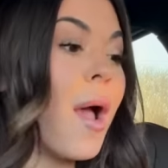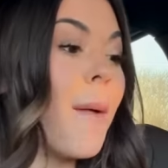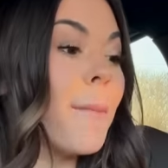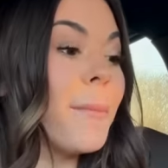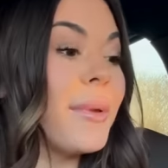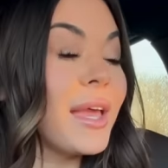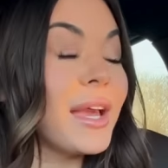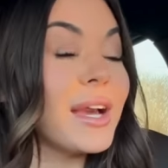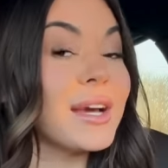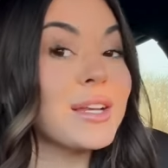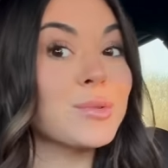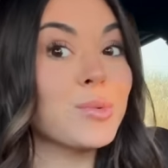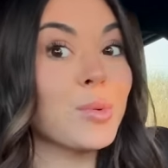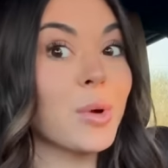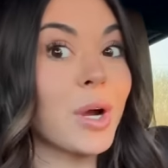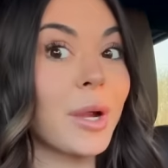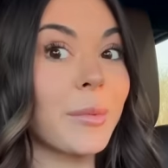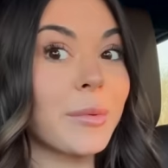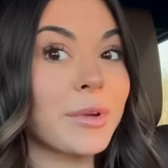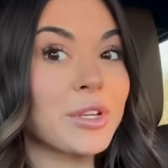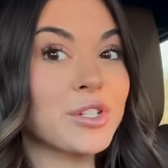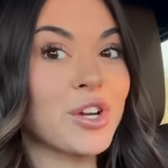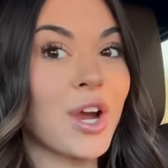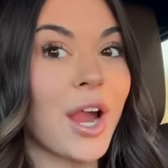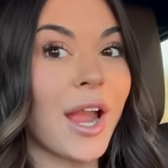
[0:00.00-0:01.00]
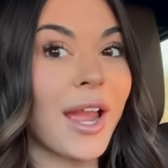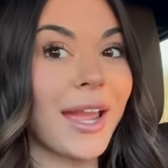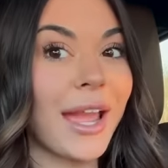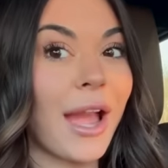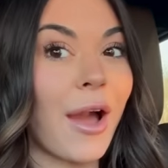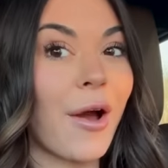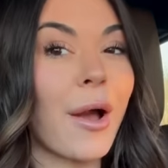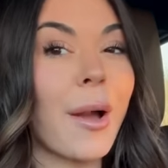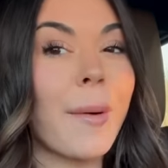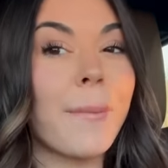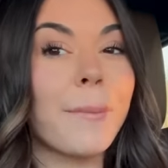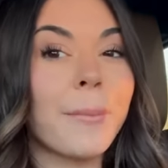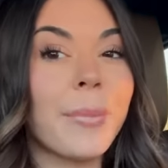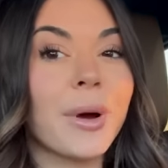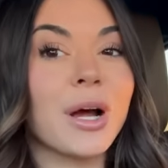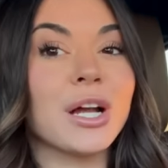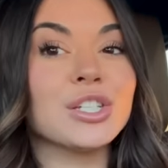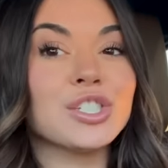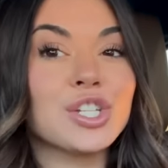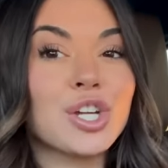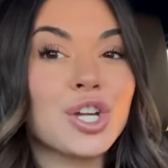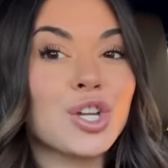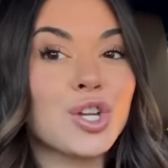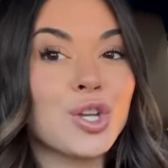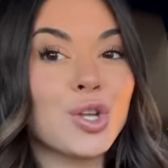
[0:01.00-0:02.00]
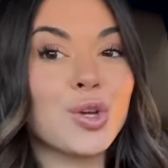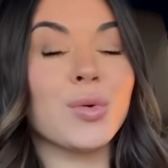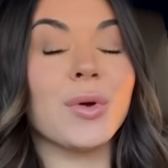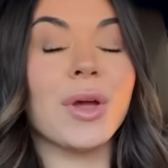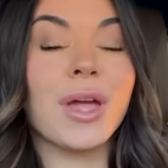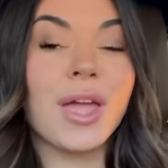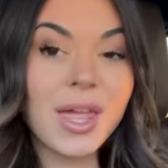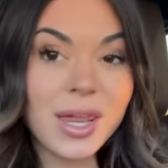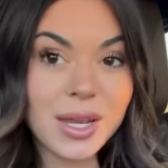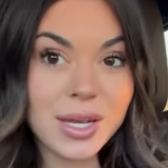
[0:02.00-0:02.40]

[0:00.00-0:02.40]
because we're gonna be trying out a bunch of new